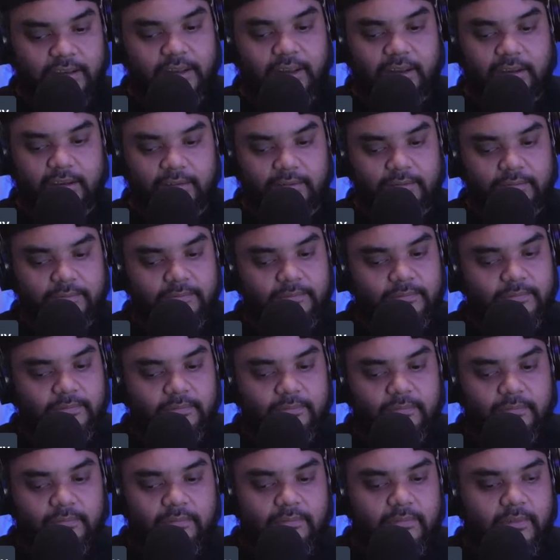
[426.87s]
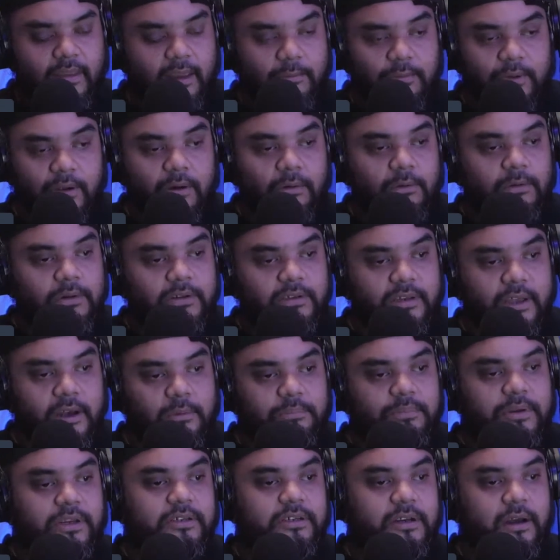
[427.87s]
Like, and we always
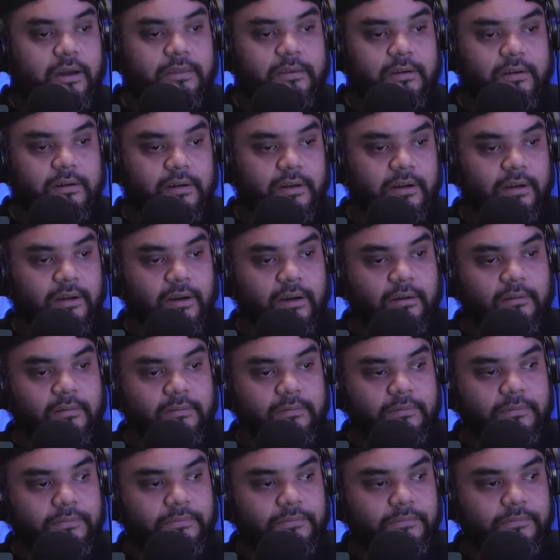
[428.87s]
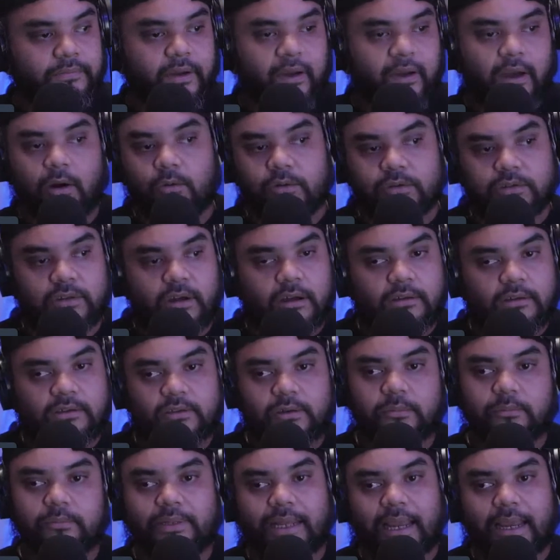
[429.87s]
help each other. I always talk to
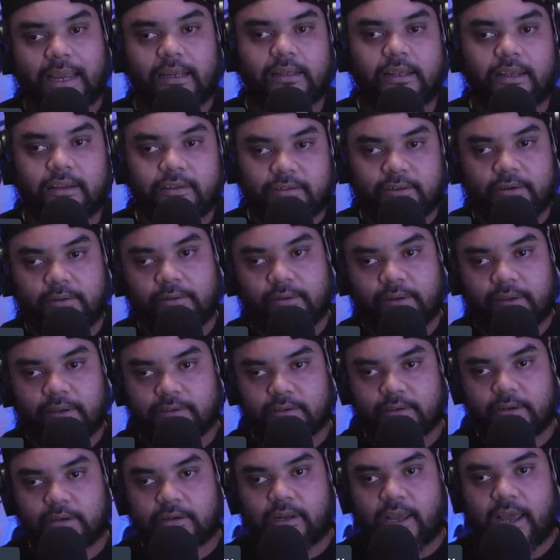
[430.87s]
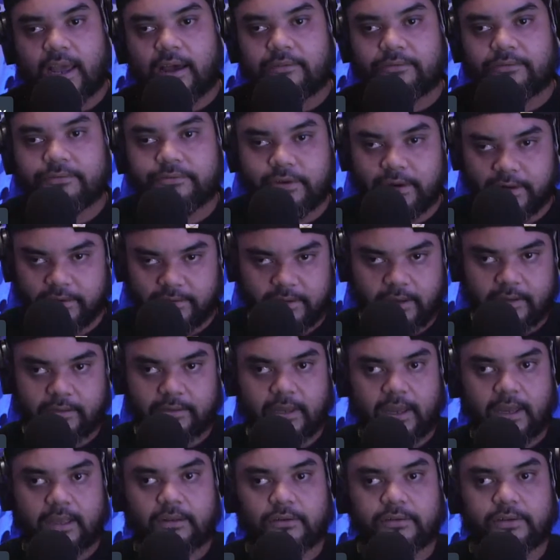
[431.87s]
them daily, so it's good to have friends like
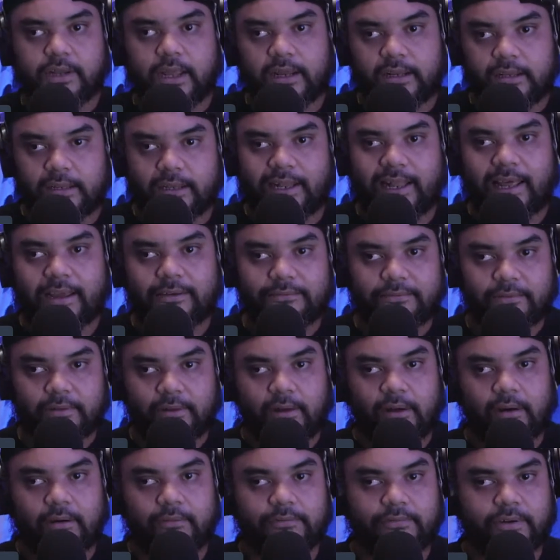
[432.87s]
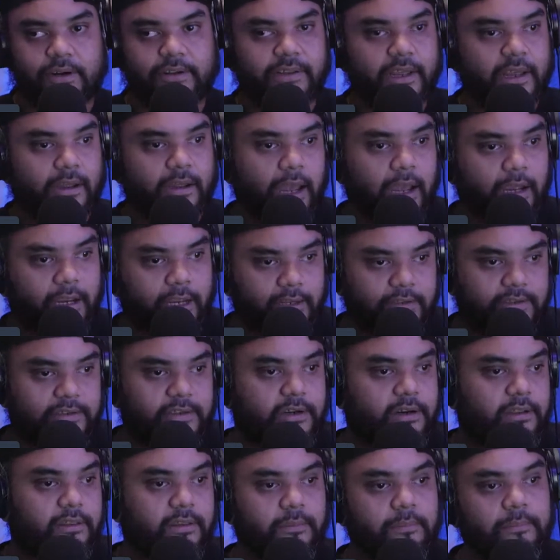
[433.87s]
that. They're like lifelong friends. I
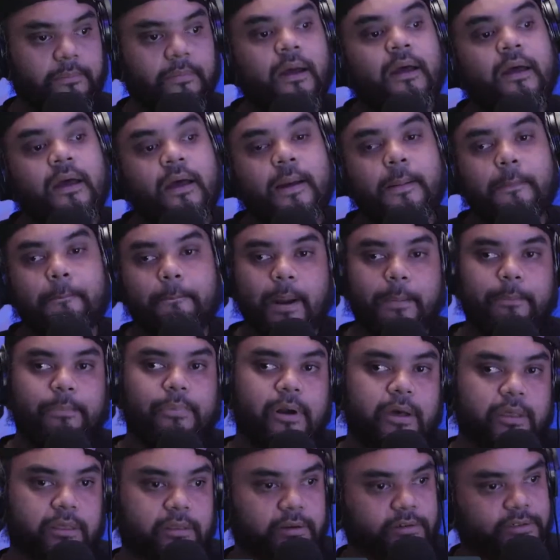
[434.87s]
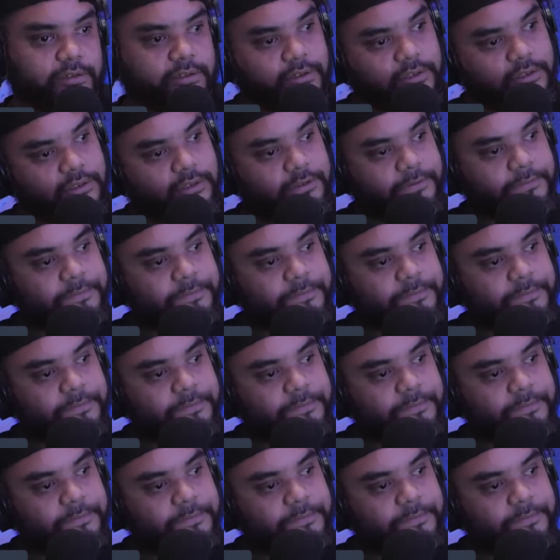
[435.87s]
consider them my brothers.